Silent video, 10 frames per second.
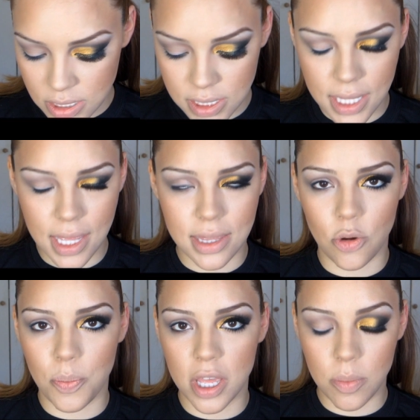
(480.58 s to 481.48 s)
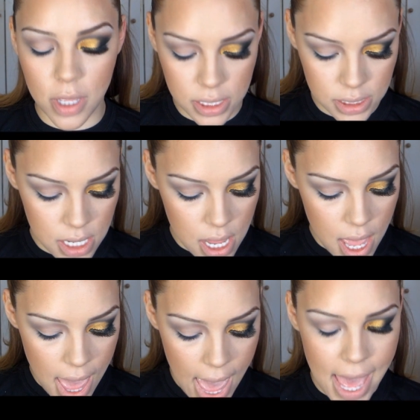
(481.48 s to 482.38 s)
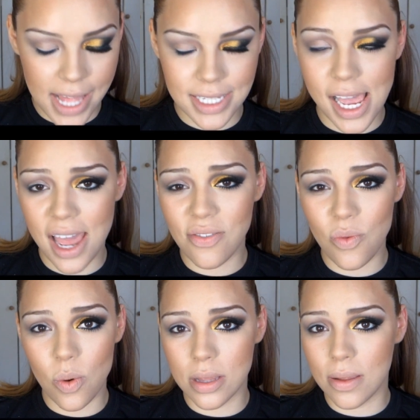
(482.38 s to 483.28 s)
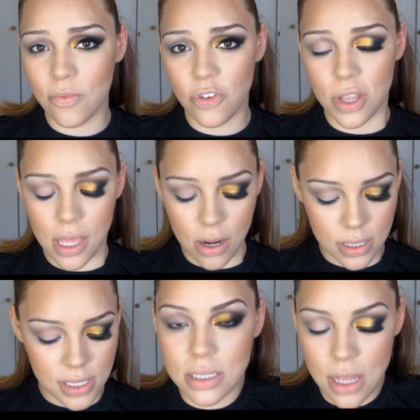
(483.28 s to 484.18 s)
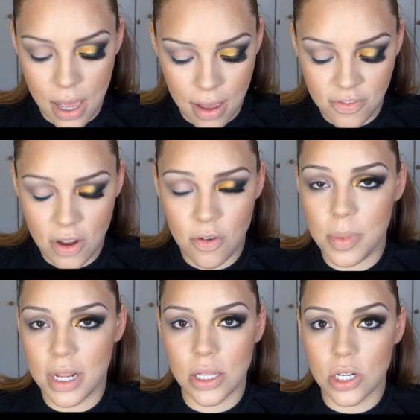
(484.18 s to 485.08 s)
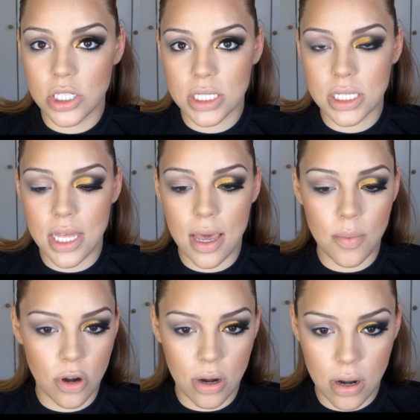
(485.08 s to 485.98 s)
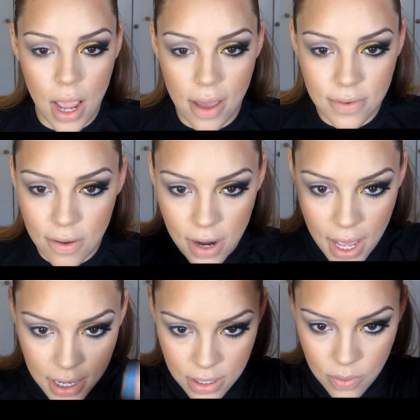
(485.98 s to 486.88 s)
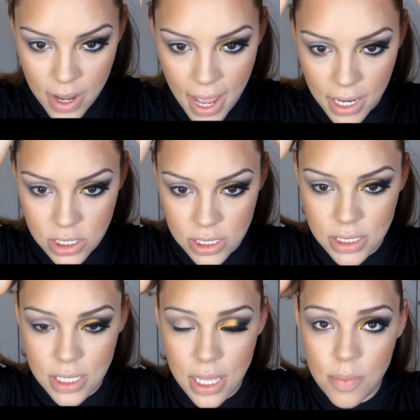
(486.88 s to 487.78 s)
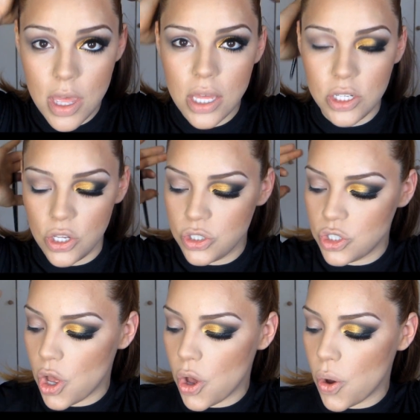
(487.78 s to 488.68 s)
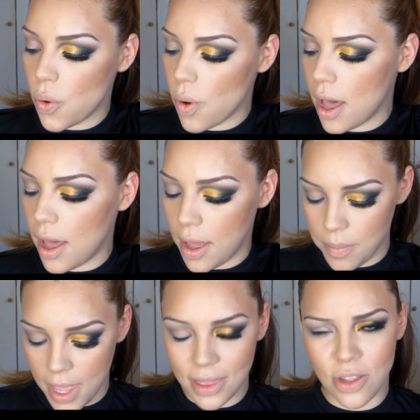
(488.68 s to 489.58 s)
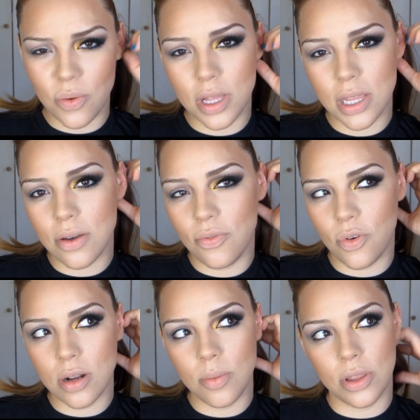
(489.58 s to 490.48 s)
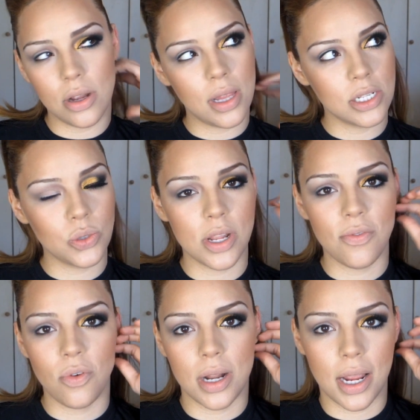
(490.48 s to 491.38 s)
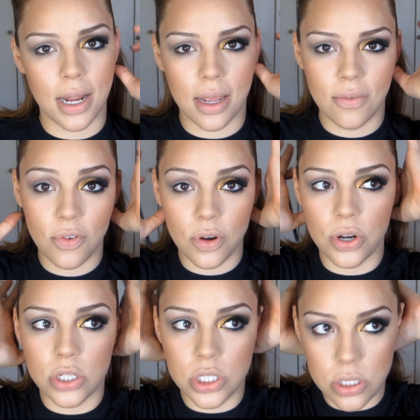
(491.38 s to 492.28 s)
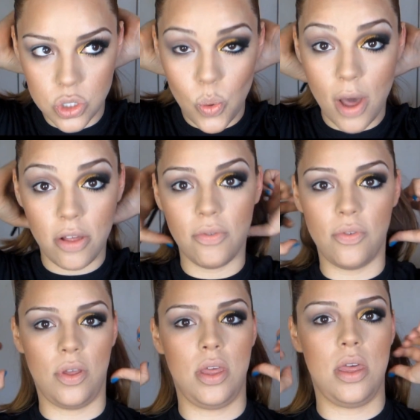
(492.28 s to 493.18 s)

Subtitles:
just say that they're pigments, and I've worn them for years. I've never been allergic to them, or I've never had any reactions to them. So, and they're really affordable. They're like $24.99 for 12.